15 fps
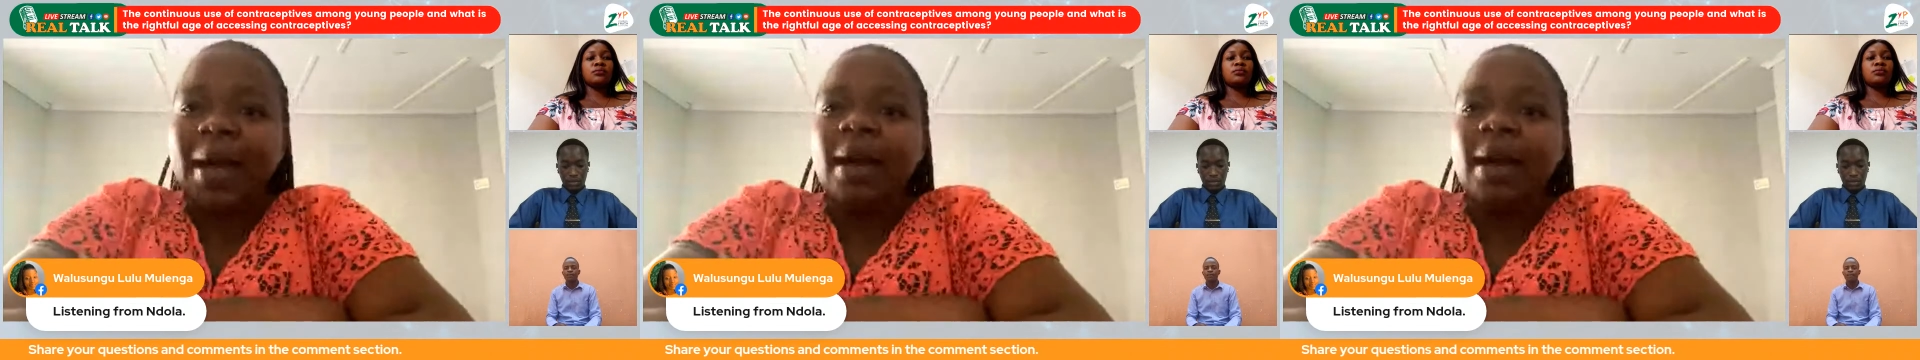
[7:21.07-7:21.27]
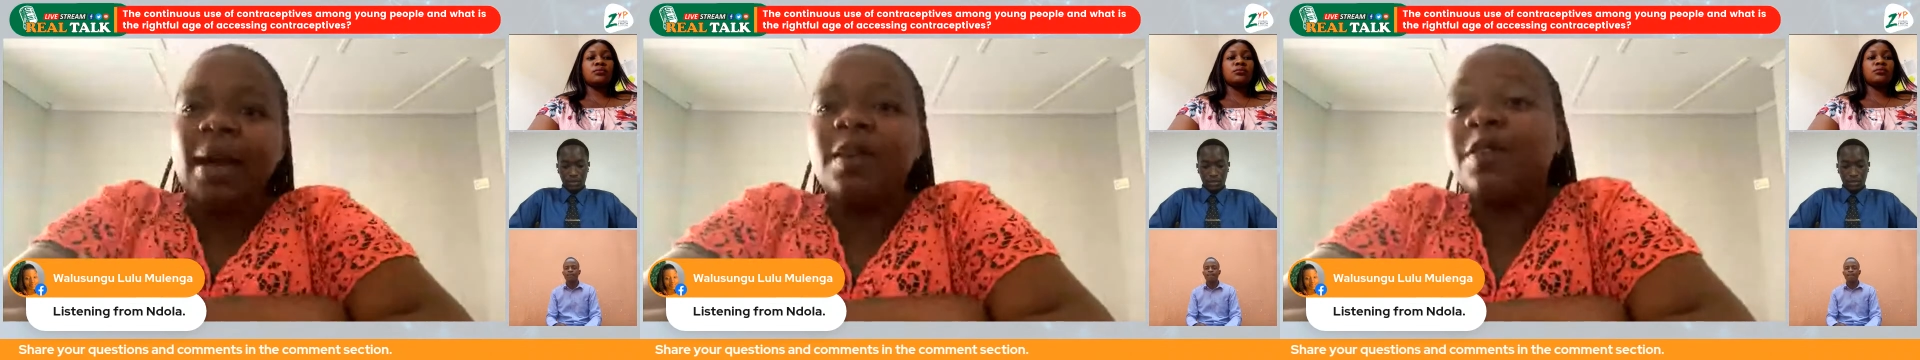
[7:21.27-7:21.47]

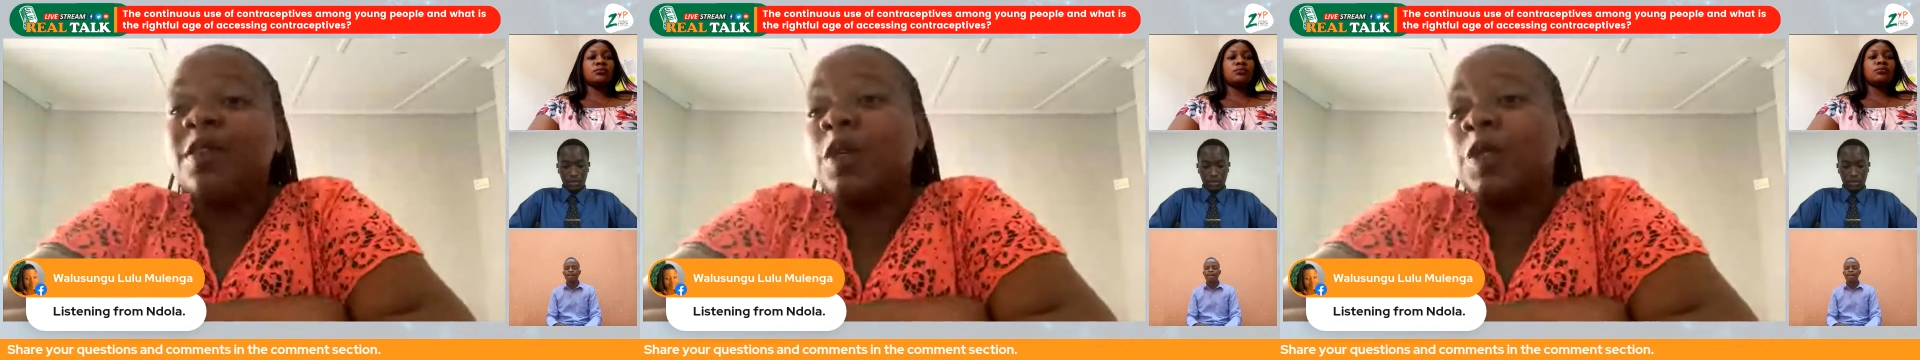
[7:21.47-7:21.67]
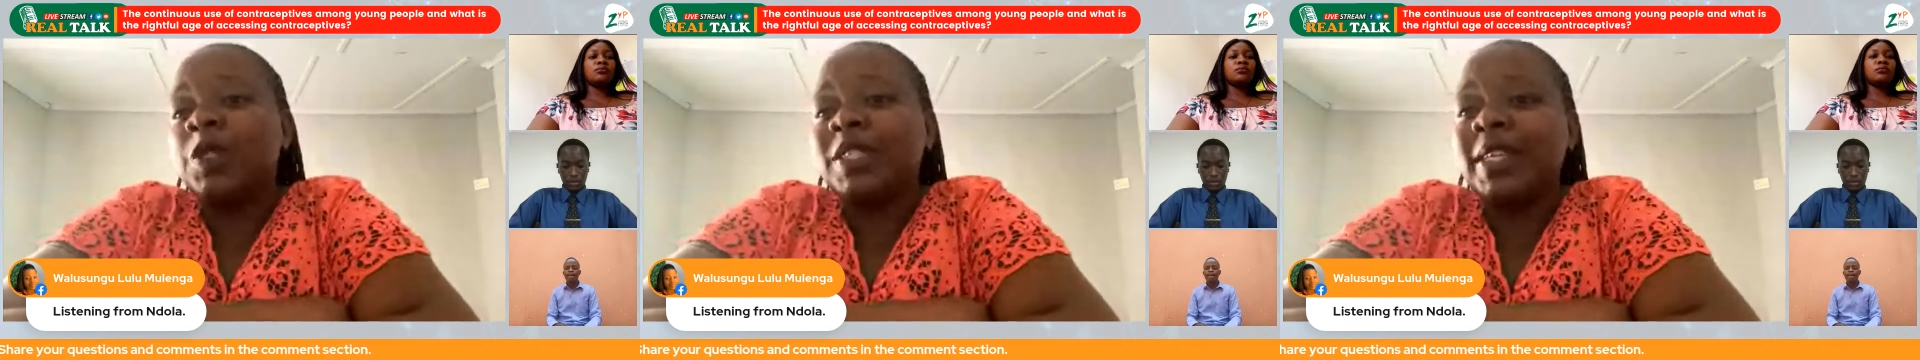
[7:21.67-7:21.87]
power
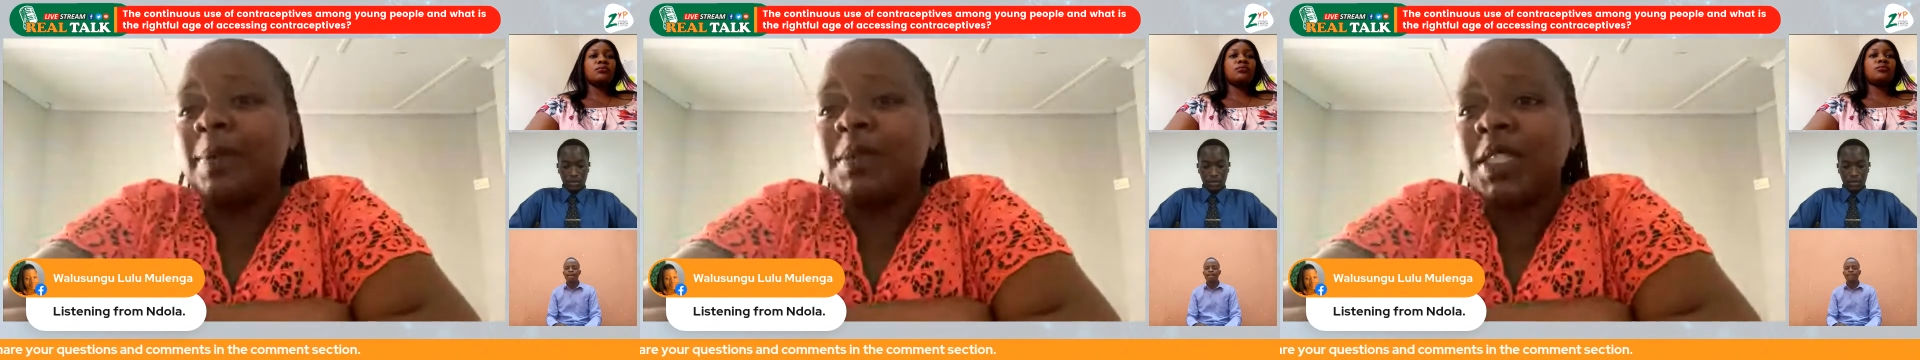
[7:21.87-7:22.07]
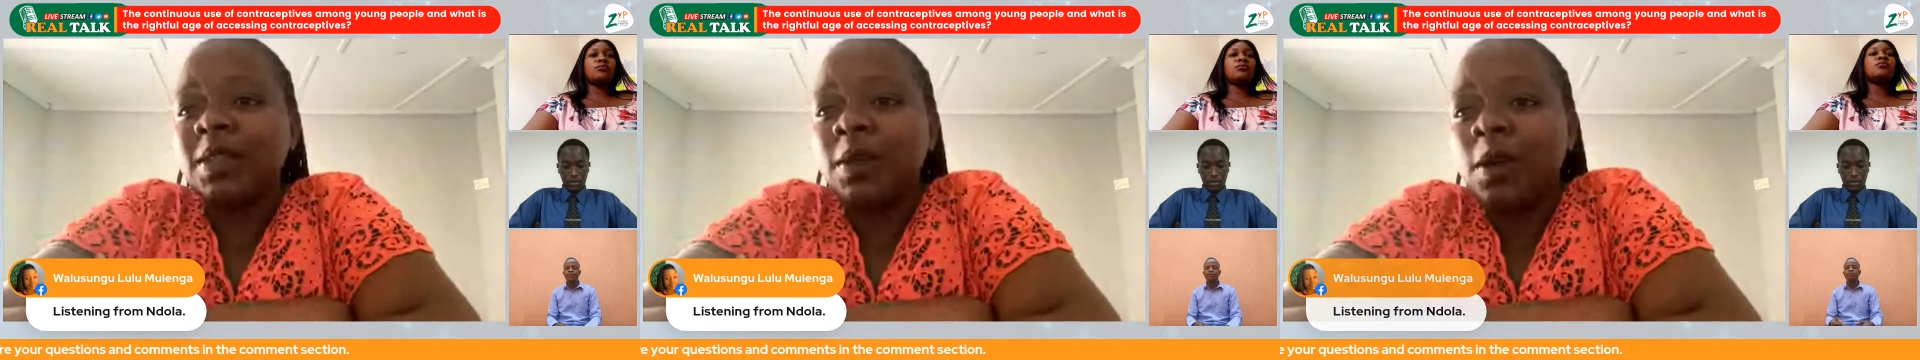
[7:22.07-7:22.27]
of
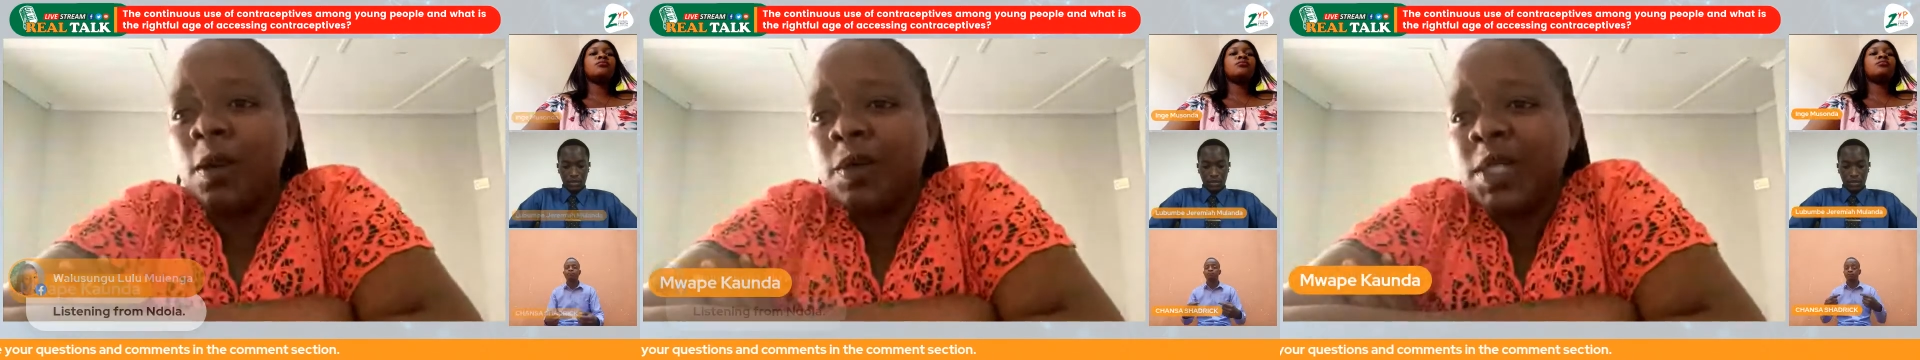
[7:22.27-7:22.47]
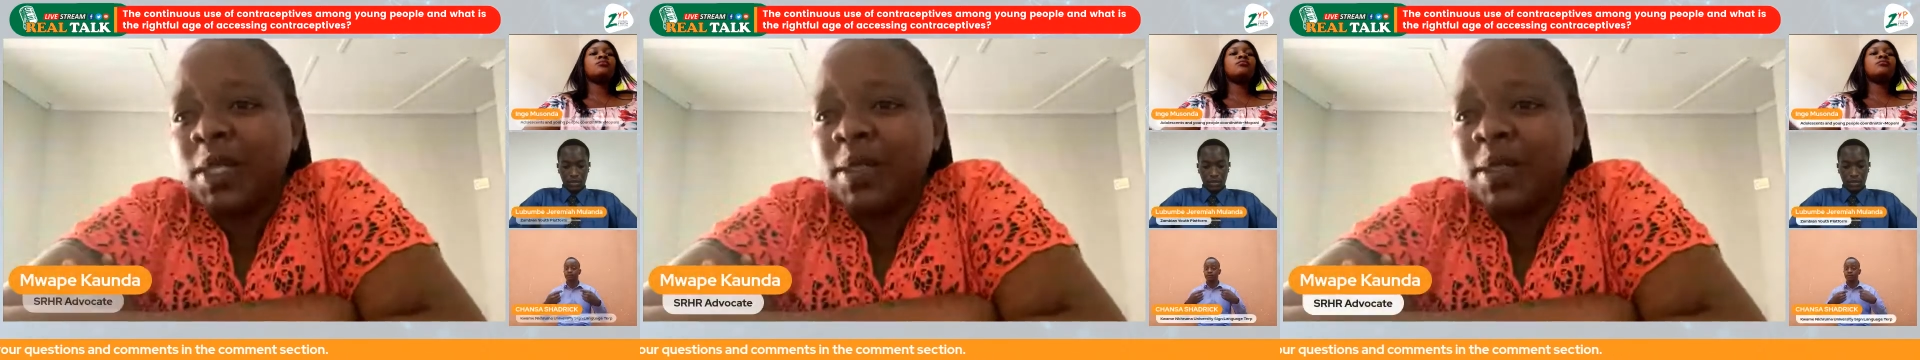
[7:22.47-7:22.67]
contraception
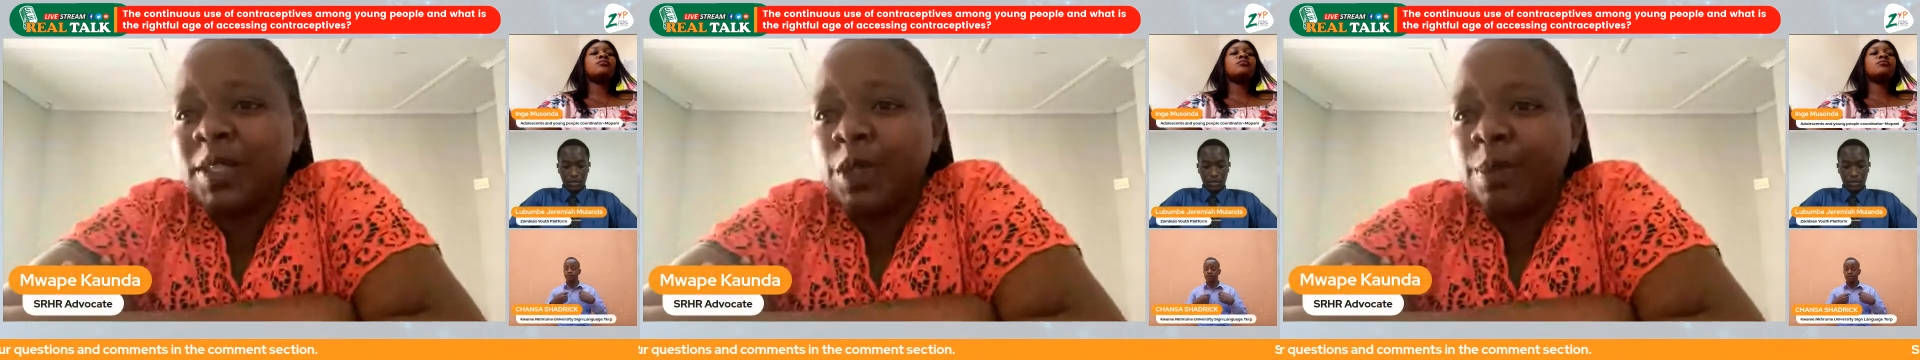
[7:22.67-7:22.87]
option.